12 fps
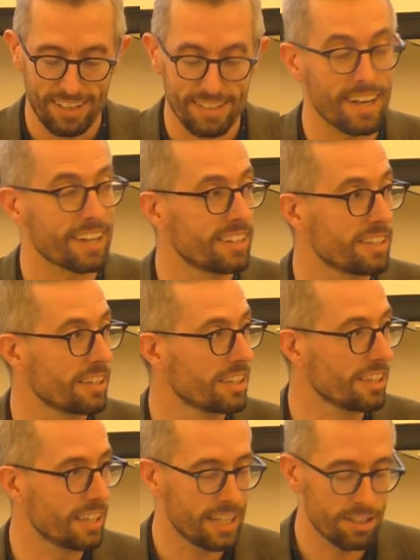Second, a
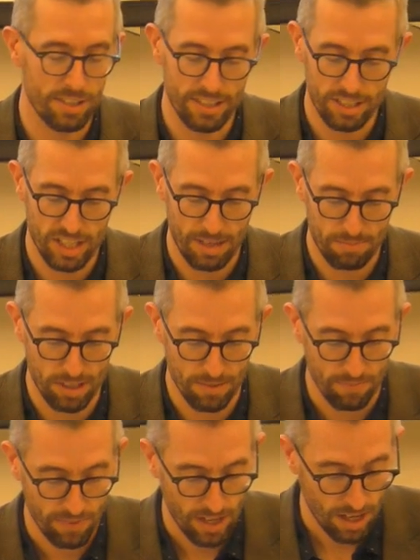little later in the chapter,
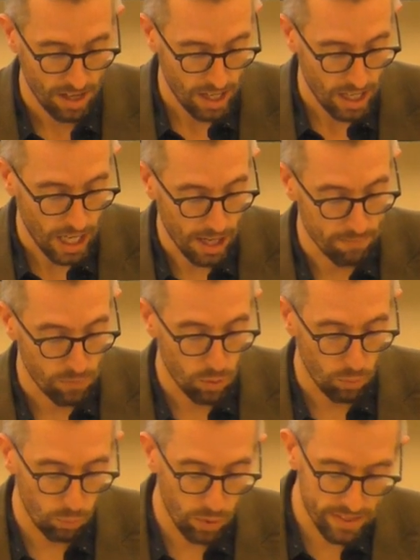um,
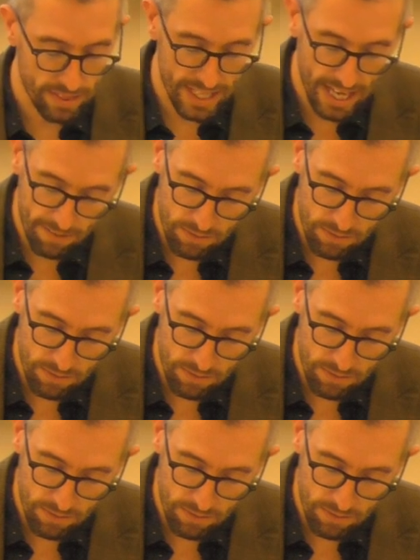with the